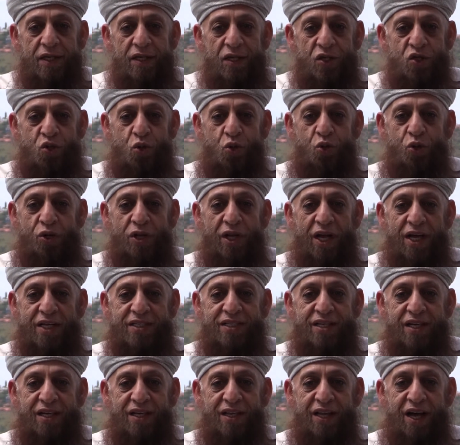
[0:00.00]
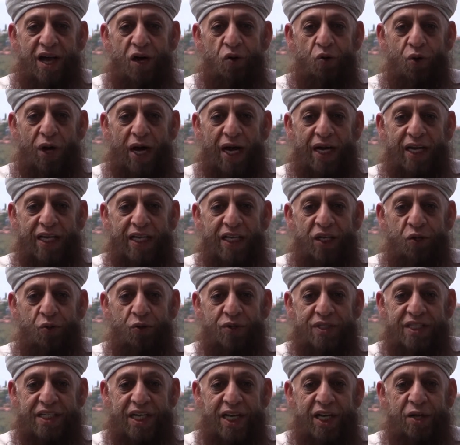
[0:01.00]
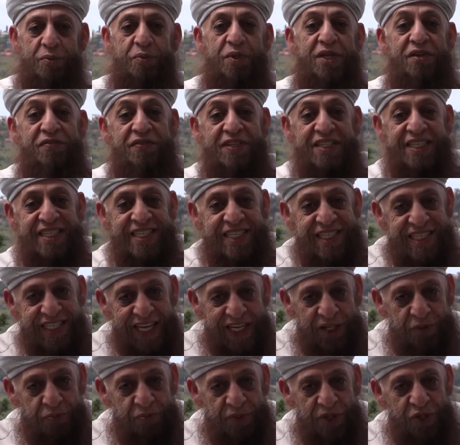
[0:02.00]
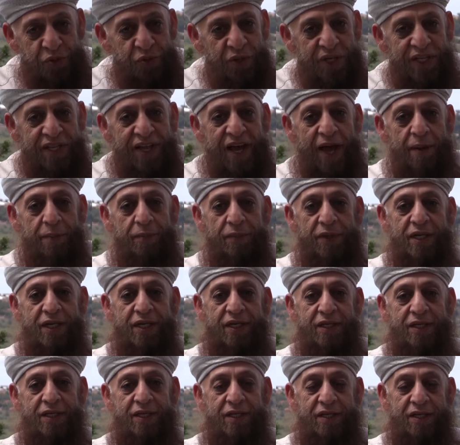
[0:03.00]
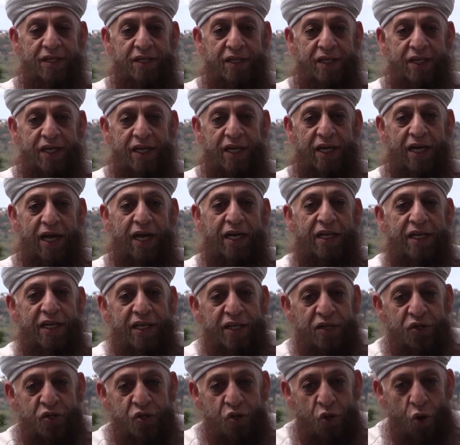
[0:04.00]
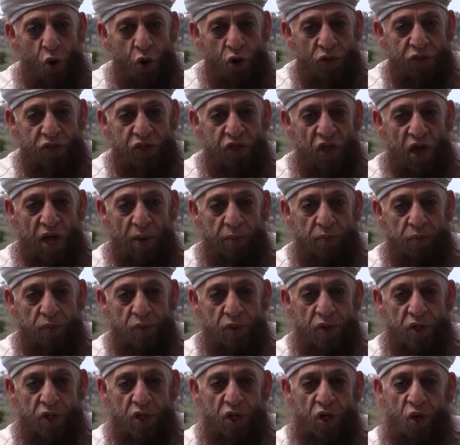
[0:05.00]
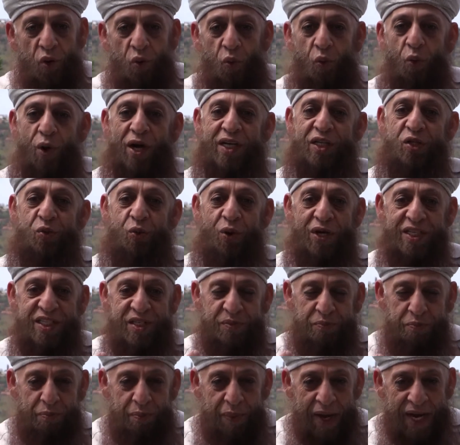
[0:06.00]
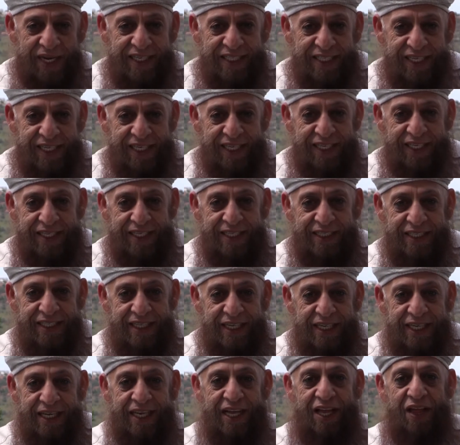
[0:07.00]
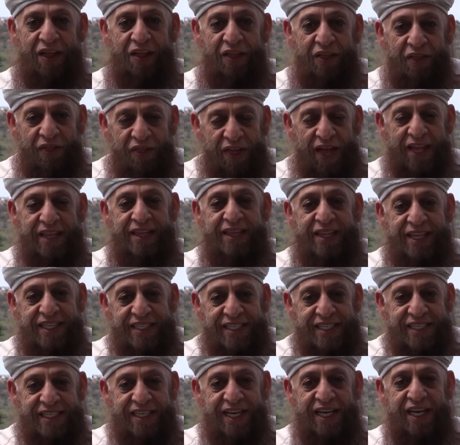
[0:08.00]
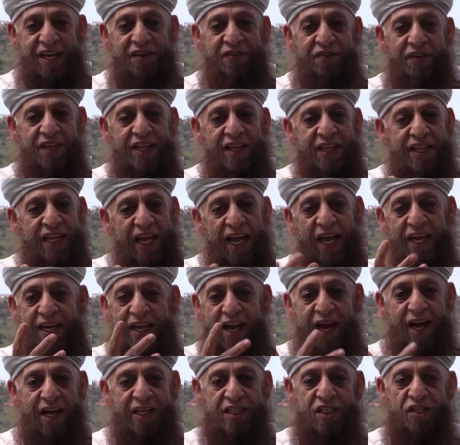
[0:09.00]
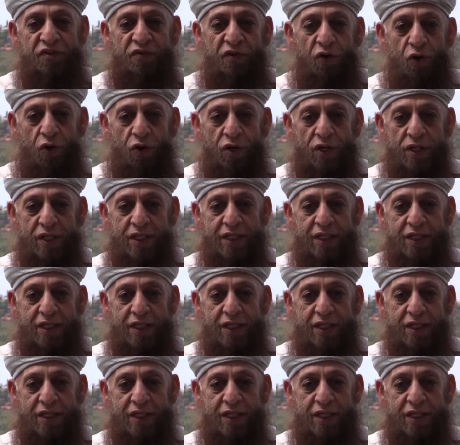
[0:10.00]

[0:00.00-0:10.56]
Rasulullah sallallahu alayhi wasallam even sat between them and he taught them what was better than the servant they had asked for.